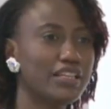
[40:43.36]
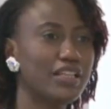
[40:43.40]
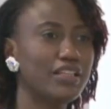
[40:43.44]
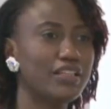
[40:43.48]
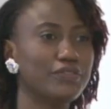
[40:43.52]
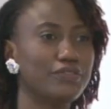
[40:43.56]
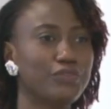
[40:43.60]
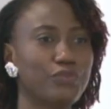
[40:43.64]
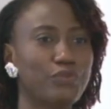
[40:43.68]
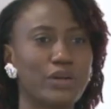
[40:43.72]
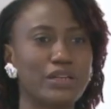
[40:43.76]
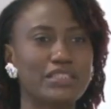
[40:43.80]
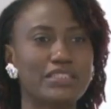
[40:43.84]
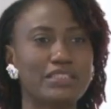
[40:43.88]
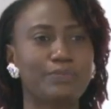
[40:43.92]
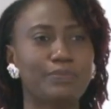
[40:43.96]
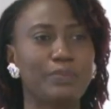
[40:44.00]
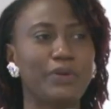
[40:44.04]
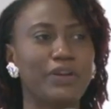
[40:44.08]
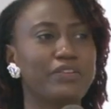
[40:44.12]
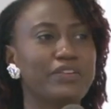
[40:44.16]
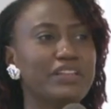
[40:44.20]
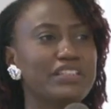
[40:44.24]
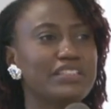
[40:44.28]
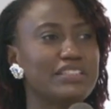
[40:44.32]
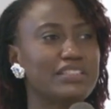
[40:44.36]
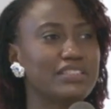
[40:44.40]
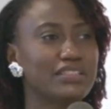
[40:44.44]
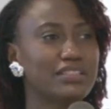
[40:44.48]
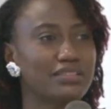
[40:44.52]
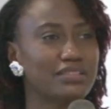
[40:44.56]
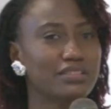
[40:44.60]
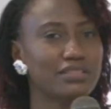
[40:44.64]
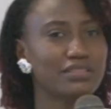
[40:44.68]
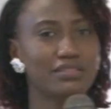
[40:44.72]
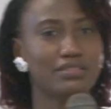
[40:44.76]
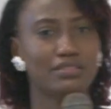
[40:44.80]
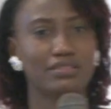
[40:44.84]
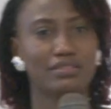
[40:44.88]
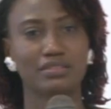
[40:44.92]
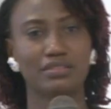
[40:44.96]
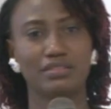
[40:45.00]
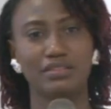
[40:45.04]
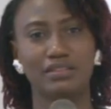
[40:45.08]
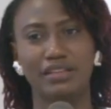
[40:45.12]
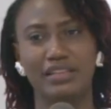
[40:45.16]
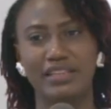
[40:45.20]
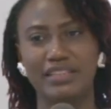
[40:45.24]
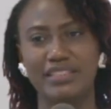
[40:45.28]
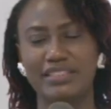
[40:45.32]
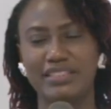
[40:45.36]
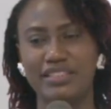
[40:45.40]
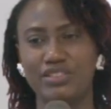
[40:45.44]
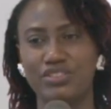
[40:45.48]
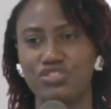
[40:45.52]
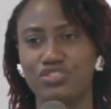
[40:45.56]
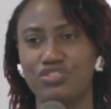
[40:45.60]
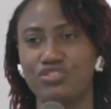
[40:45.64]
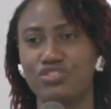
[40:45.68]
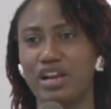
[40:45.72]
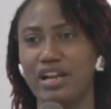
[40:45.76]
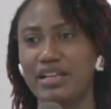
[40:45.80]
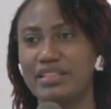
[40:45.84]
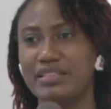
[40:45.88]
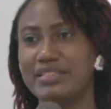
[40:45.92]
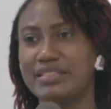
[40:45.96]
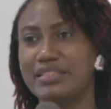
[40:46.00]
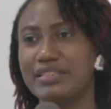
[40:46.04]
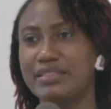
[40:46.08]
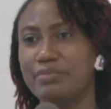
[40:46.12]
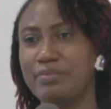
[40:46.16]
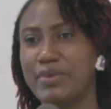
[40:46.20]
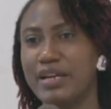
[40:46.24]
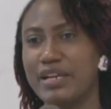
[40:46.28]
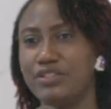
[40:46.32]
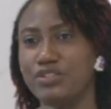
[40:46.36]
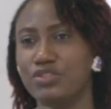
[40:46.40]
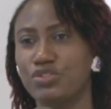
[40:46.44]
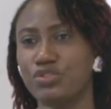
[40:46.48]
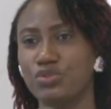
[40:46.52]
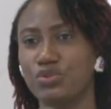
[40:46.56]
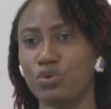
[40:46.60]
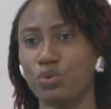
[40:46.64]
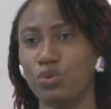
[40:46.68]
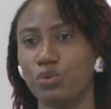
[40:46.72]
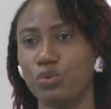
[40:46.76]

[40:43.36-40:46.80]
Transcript: what spirit is instructing my soul?